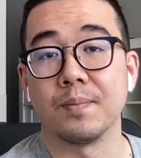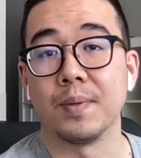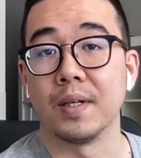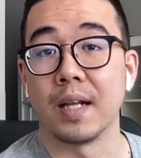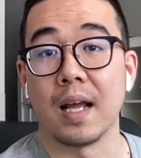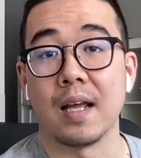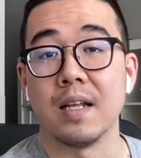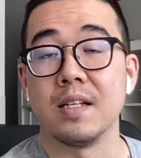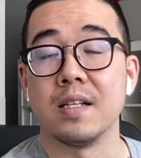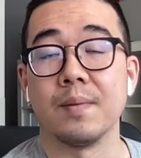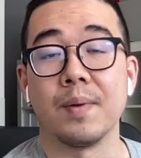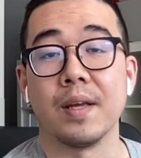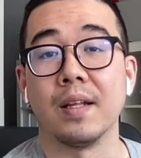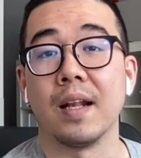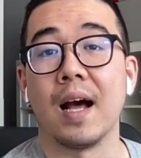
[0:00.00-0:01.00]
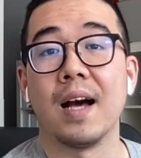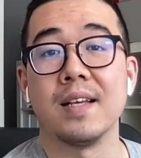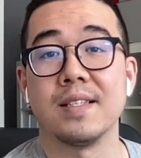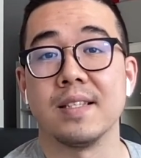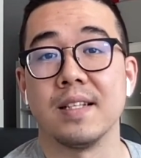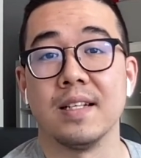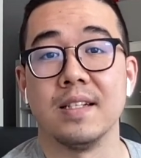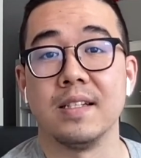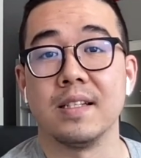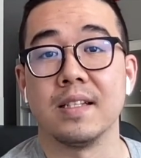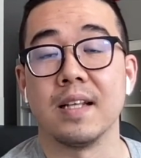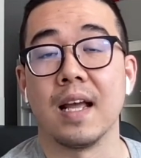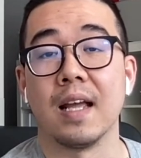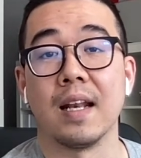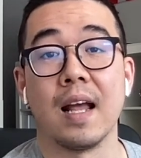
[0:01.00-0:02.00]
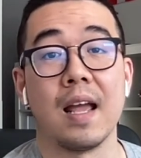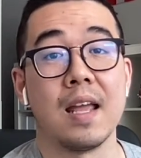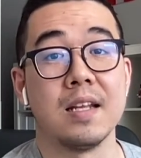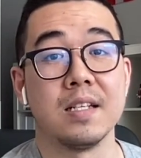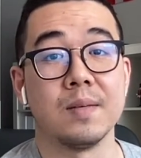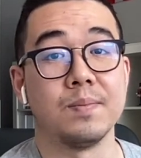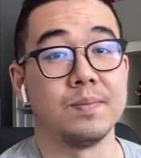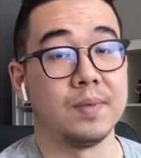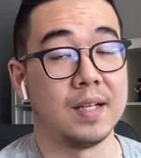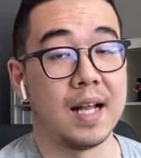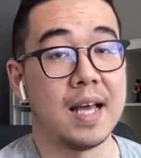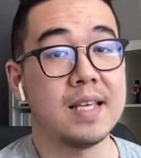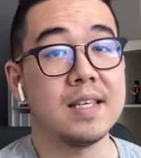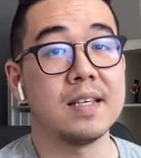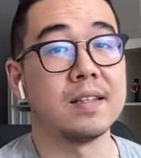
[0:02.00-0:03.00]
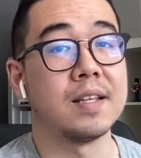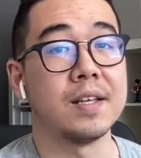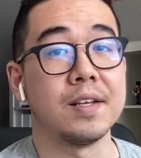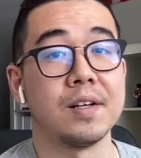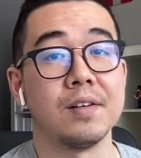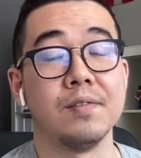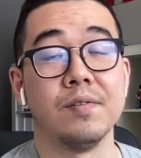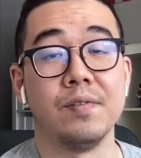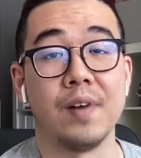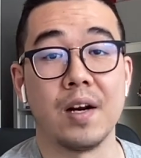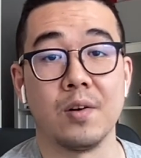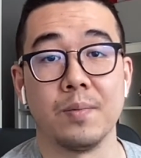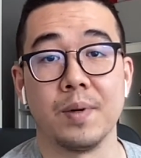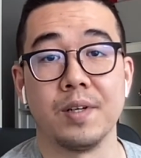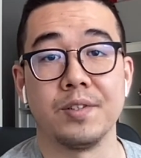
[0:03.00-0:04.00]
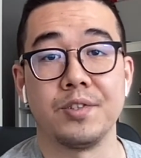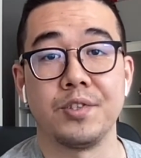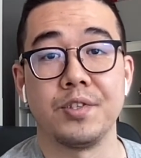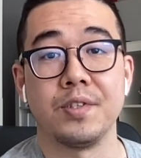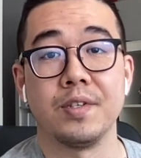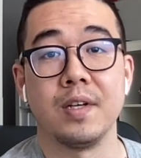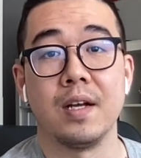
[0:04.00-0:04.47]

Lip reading: but I ended up in Iceland, and I ended up liking here very much.